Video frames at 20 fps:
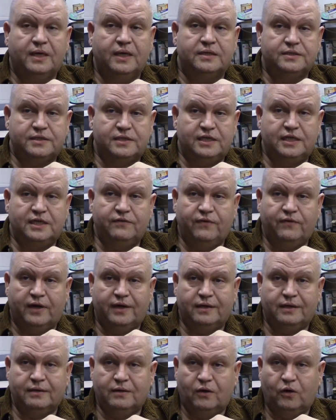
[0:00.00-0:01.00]
Steve,
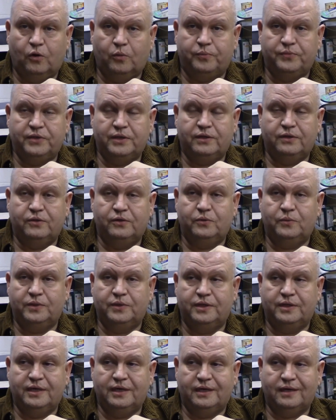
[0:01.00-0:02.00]
I hope that you would
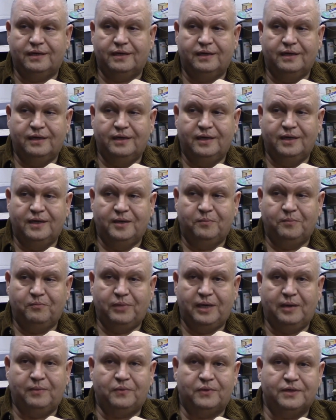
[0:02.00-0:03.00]

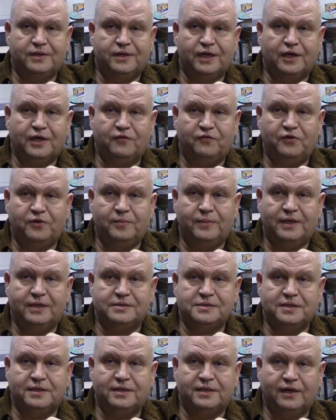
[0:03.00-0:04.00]
be able to take a few minutes
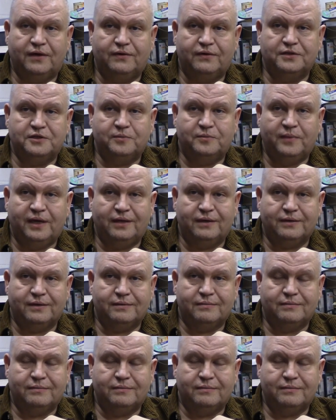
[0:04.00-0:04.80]
to tell us about